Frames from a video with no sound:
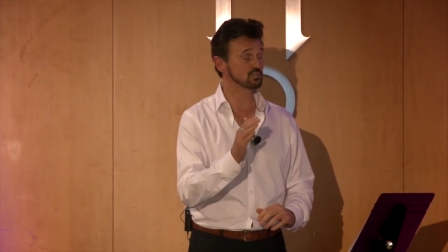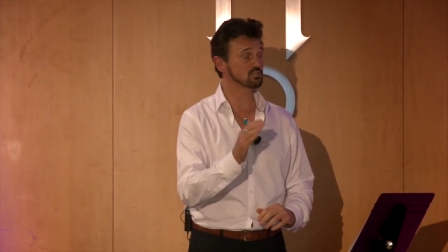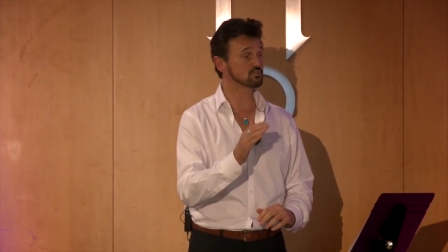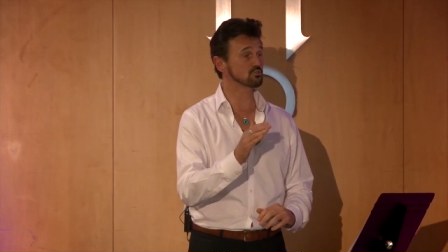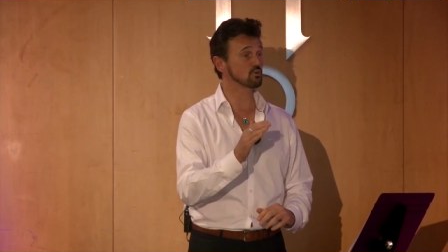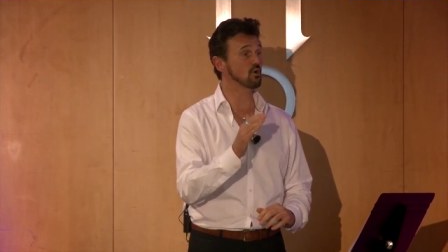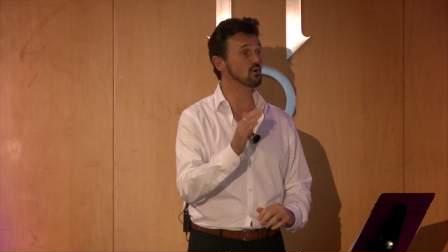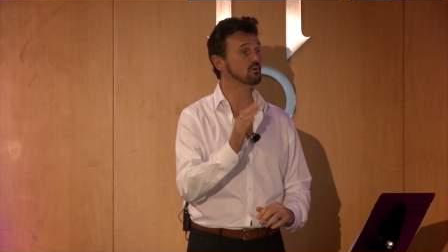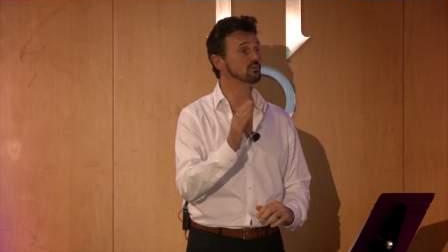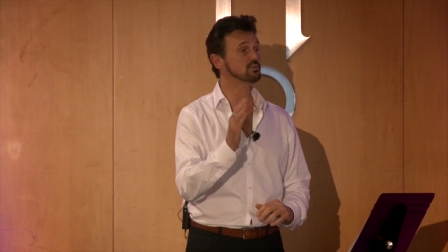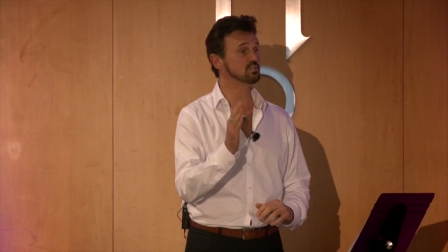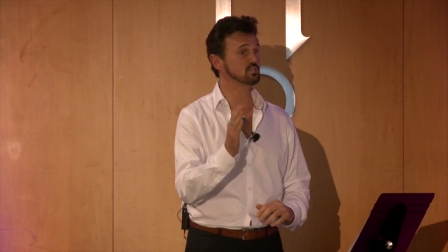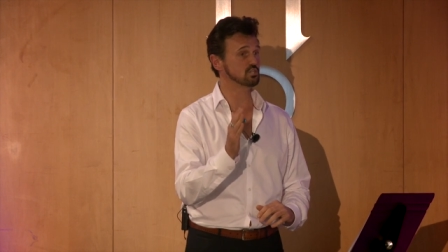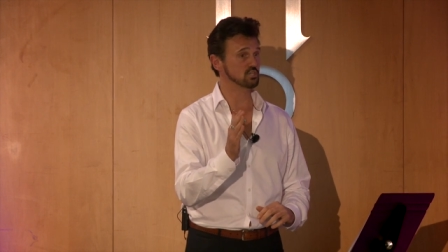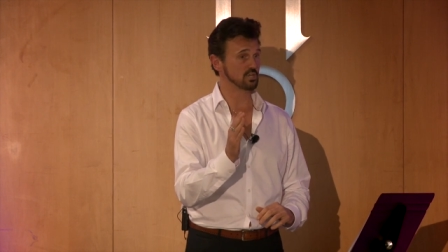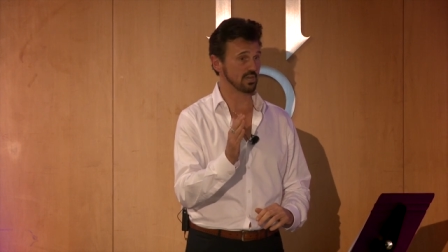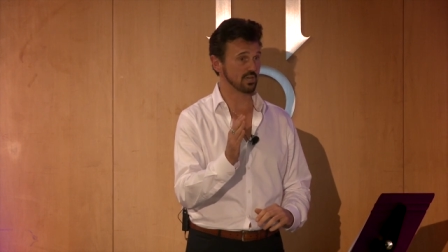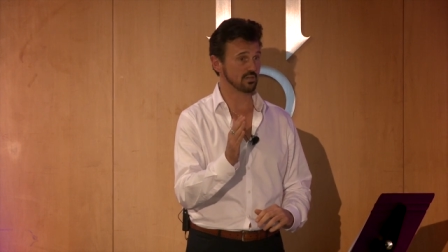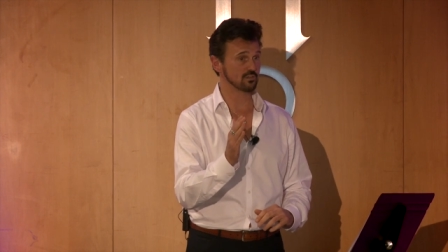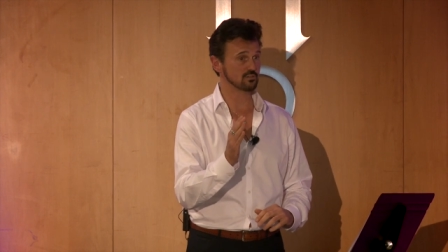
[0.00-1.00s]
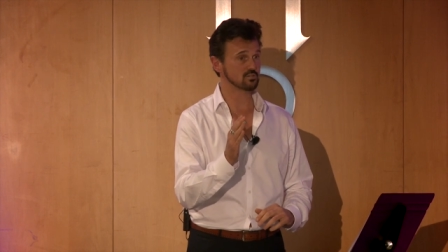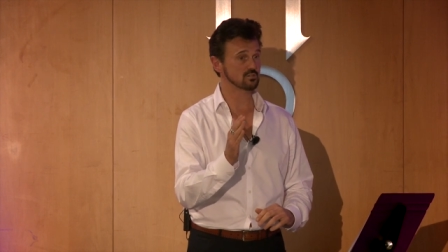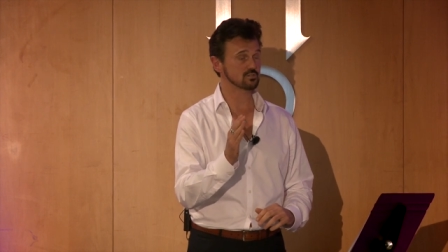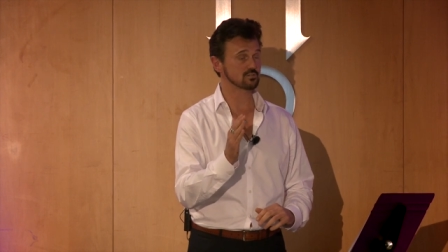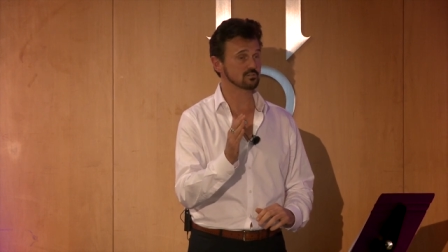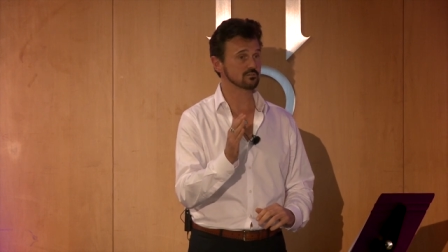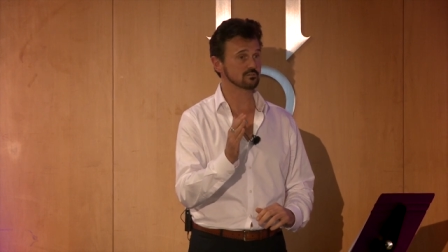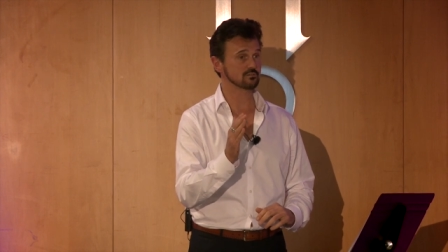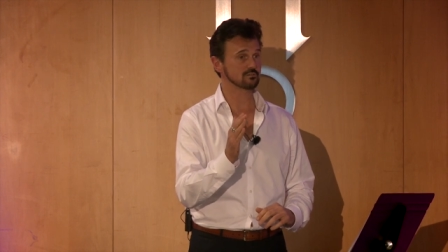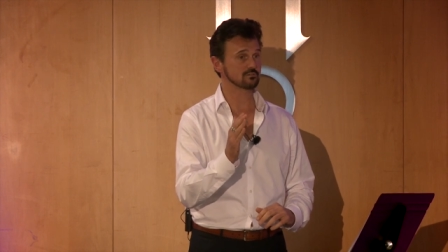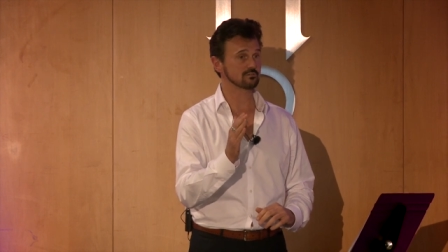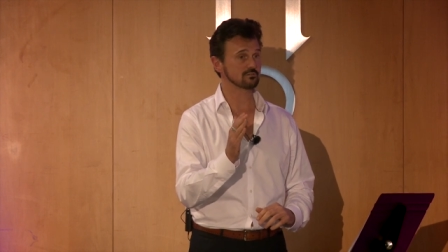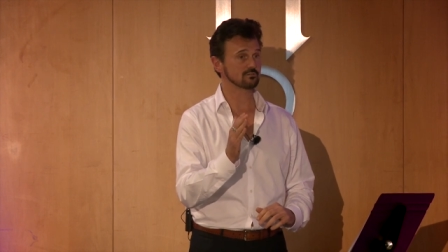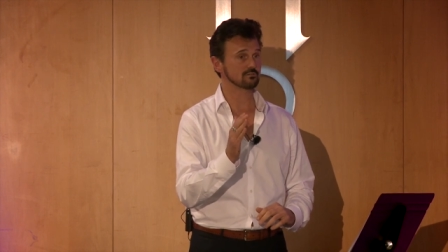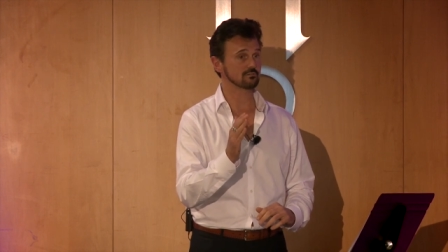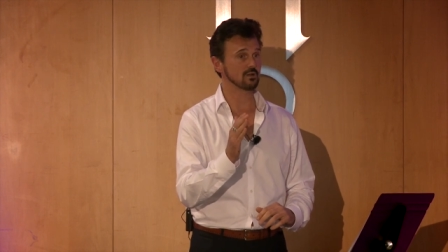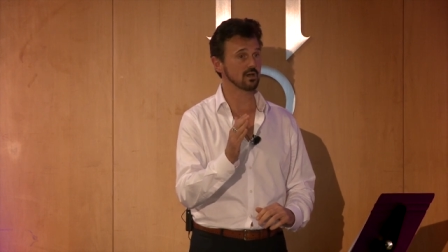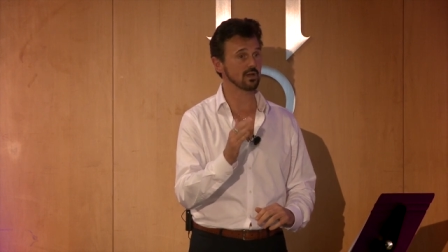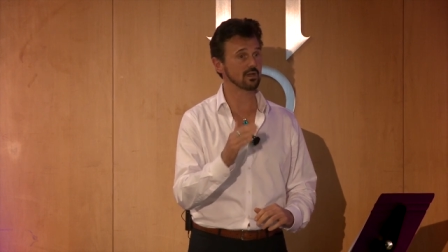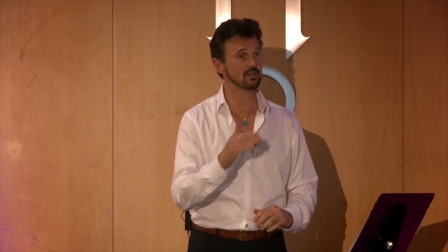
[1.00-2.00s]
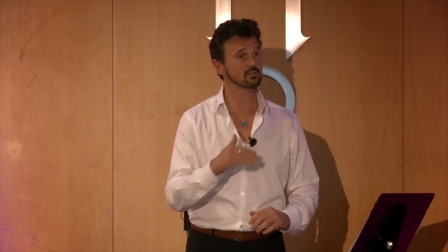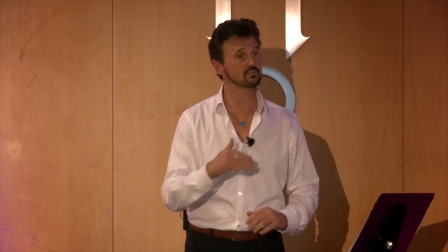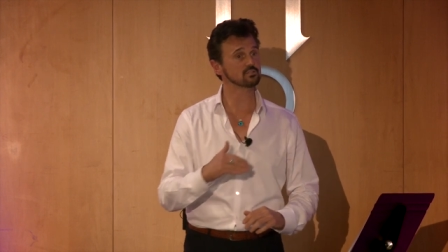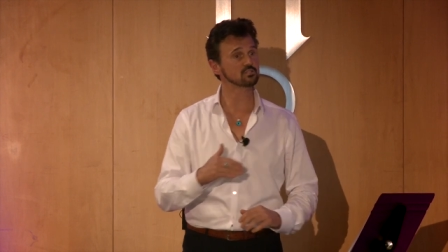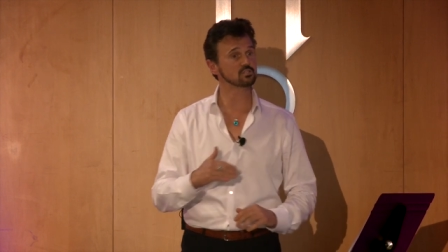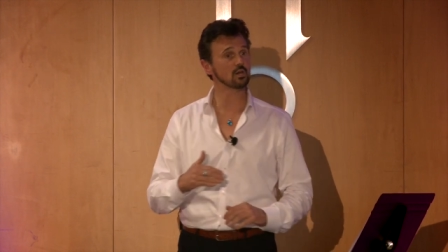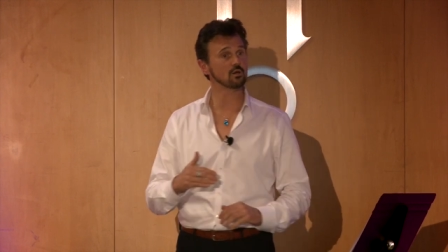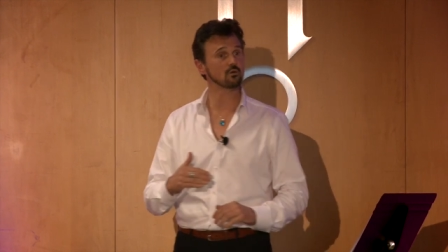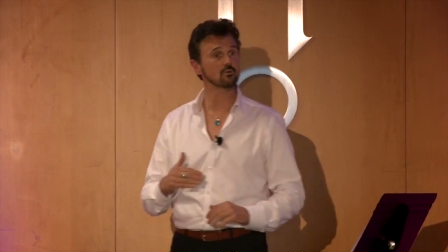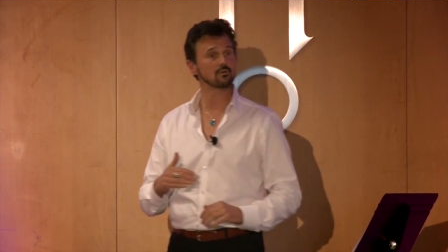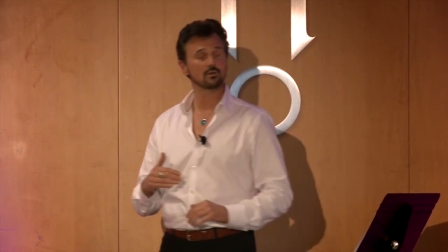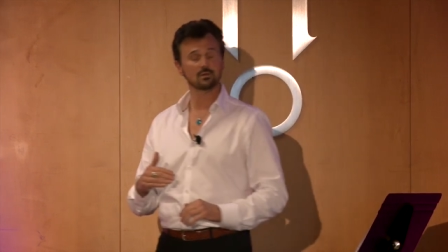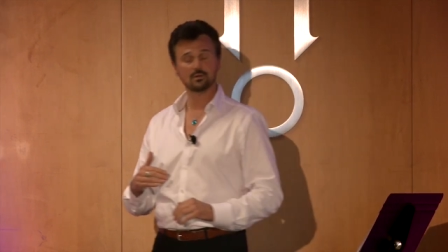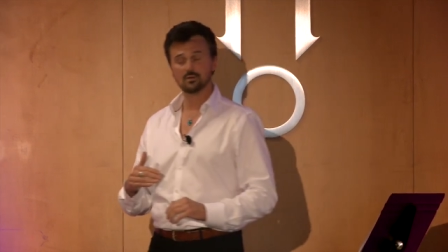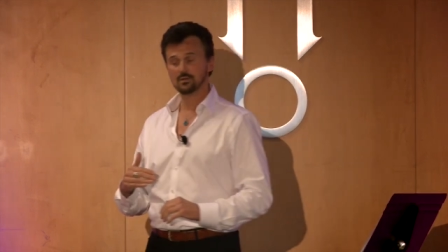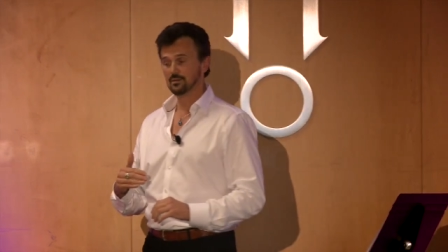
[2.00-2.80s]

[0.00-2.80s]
strong to change, right? So,